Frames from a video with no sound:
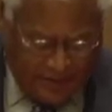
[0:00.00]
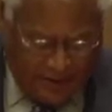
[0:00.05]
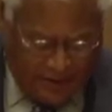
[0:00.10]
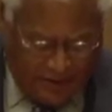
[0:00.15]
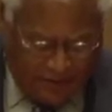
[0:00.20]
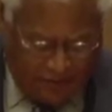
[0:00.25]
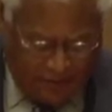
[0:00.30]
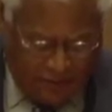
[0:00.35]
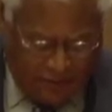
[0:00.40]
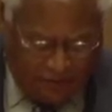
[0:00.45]

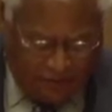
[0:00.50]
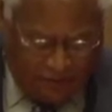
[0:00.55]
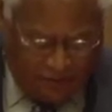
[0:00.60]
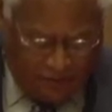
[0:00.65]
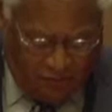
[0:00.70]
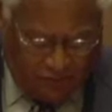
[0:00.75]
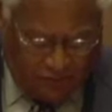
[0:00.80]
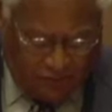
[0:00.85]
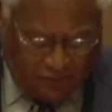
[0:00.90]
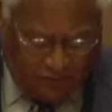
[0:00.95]
I want to
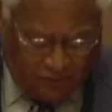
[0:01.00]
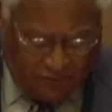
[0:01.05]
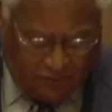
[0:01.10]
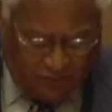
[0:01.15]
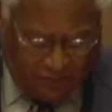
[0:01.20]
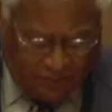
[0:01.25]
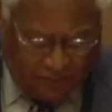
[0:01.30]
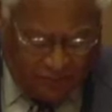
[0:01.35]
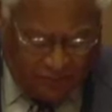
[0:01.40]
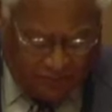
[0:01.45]
also
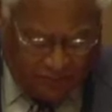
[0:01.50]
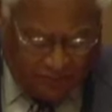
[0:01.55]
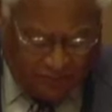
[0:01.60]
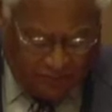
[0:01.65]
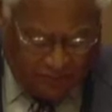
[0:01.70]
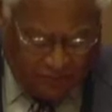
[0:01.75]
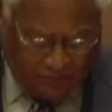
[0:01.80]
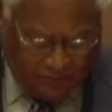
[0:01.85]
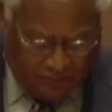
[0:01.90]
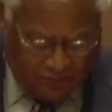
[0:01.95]
just
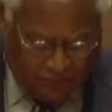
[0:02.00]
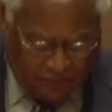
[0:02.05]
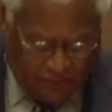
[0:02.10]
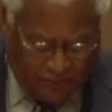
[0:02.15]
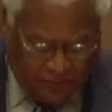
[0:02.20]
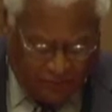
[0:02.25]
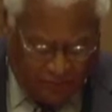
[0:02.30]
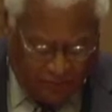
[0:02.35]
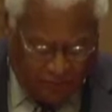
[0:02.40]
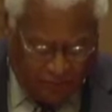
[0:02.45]
simply
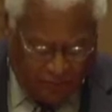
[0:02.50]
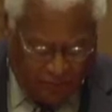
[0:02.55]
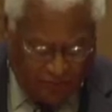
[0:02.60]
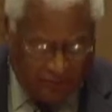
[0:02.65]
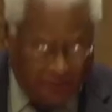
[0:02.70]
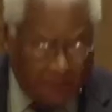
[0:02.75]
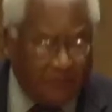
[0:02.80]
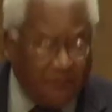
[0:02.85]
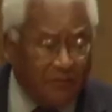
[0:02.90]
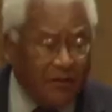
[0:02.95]
say a
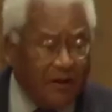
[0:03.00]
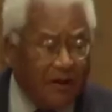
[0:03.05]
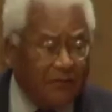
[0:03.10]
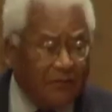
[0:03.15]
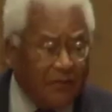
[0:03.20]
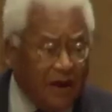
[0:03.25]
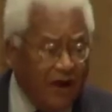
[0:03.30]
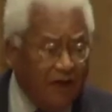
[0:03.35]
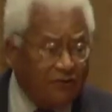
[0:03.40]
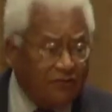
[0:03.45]
word
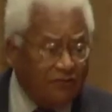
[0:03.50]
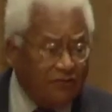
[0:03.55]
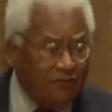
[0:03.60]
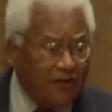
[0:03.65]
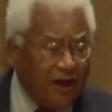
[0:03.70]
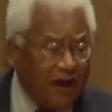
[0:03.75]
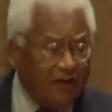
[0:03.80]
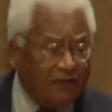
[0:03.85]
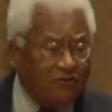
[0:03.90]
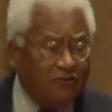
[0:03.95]
about
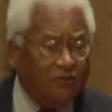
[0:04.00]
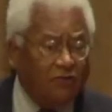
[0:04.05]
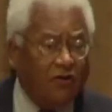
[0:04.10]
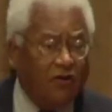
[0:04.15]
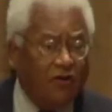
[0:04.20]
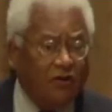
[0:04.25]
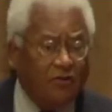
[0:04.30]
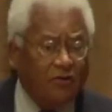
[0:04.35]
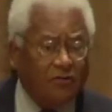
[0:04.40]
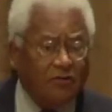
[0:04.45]
Jack
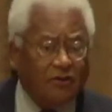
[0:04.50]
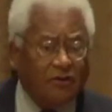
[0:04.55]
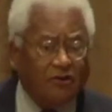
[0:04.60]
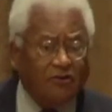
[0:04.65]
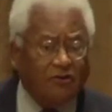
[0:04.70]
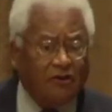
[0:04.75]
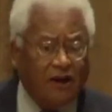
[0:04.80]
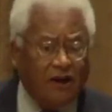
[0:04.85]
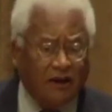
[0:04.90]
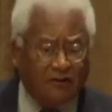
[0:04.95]
Duvall and
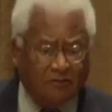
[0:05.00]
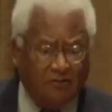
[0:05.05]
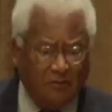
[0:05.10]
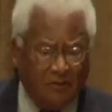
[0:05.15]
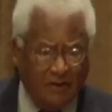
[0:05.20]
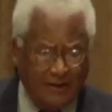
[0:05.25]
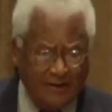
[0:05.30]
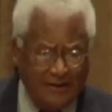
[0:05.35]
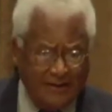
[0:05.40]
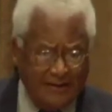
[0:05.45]
Peter
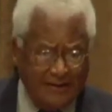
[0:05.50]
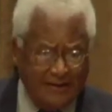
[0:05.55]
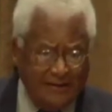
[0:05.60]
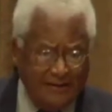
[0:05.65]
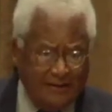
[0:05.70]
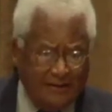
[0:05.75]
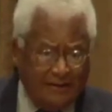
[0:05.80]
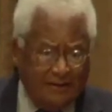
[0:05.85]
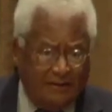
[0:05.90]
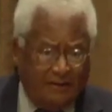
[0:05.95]
Ackerman,
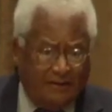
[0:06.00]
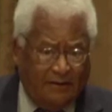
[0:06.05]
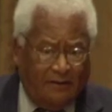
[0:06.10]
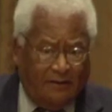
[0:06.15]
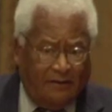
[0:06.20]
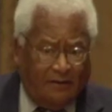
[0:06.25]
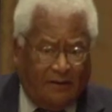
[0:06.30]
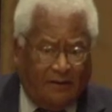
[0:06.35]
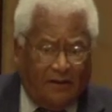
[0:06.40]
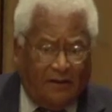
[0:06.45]

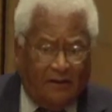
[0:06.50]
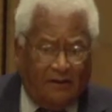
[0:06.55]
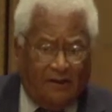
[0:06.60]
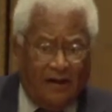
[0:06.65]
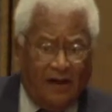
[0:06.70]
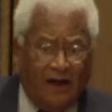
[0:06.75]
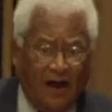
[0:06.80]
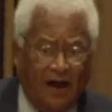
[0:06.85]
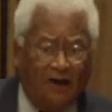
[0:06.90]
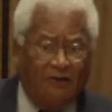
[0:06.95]

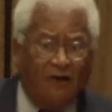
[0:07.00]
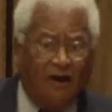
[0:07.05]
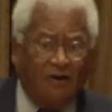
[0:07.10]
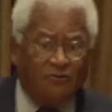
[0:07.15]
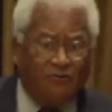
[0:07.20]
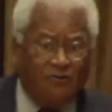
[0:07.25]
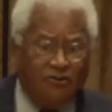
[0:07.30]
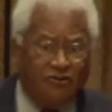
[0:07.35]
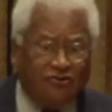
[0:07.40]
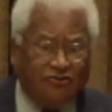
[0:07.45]
how I
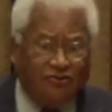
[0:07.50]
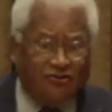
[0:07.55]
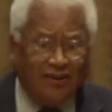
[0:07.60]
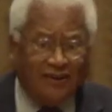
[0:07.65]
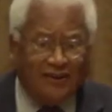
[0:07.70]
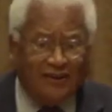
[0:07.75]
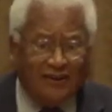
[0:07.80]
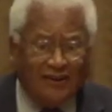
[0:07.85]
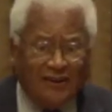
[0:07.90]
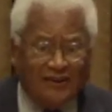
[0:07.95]
wish
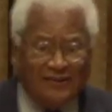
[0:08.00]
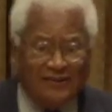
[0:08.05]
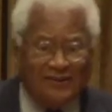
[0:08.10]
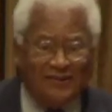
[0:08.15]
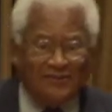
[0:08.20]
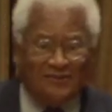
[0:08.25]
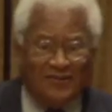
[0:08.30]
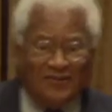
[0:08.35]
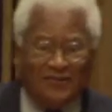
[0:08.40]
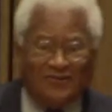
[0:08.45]
that in
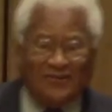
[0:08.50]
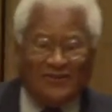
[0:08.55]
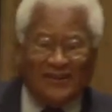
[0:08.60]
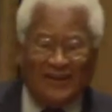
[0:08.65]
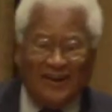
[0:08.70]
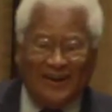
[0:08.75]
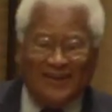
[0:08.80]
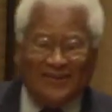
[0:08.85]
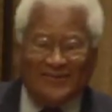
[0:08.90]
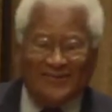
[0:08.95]

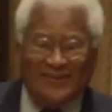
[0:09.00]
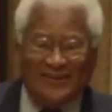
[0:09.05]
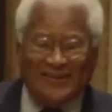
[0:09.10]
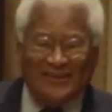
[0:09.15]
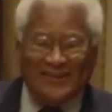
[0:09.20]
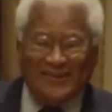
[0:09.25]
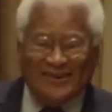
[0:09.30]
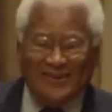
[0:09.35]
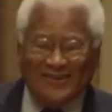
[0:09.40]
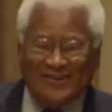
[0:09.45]
1958
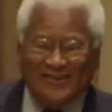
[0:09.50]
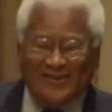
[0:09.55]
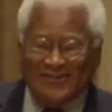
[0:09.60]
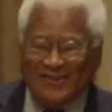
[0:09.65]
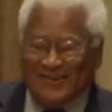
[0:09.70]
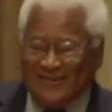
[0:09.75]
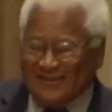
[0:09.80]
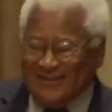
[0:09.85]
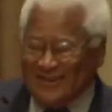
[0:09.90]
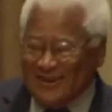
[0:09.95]

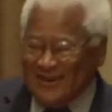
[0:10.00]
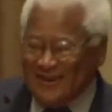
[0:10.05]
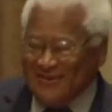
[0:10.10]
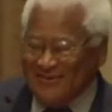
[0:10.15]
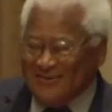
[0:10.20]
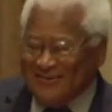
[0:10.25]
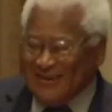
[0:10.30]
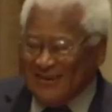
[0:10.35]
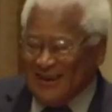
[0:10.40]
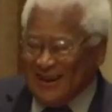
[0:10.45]

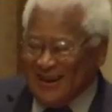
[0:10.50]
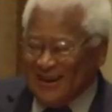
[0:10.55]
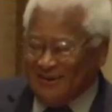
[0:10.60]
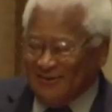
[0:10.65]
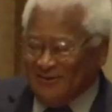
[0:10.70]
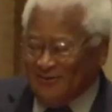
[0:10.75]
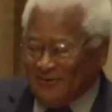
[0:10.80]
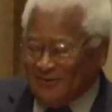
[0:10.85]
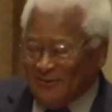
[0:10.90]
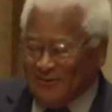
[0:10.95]
we had
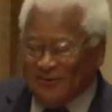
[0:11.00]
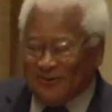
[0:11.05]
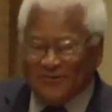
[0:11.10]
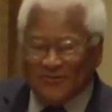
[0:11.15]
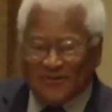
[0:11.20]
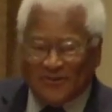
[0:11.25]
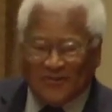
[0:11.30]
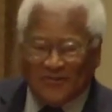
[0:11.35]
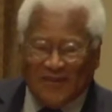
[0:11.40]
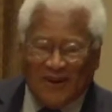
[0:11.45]
a far
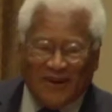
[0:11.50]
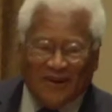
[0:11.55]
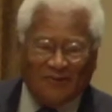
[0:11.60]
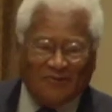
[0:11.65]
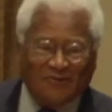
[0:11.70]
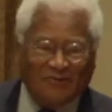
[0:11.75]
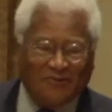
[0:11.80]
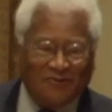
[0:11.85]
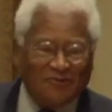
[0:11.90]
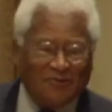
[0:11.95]
more
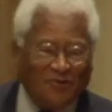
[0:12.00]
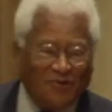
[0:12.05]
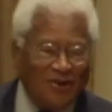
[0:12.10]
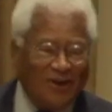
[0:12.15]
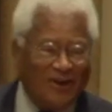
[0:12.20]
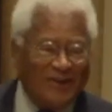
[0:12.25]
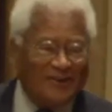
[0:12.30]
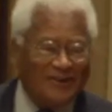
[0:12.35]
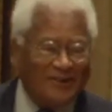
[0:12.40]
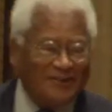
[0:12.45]
powerful
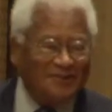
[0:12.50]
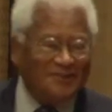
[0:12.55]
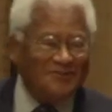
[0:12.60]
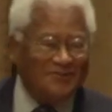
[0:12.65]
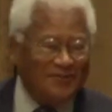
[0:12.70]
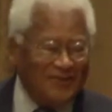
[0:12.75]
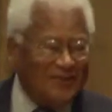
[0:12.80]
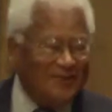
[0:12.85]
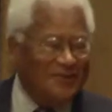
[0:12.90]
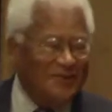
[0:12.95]
book and
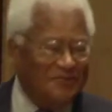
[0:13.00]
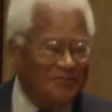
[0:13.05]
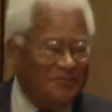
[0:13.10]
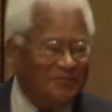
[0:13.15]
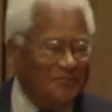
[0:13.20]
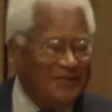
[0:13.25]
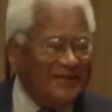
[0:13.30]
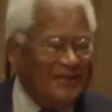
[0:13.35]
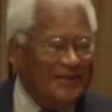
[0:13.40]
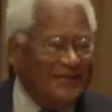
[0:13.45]
film.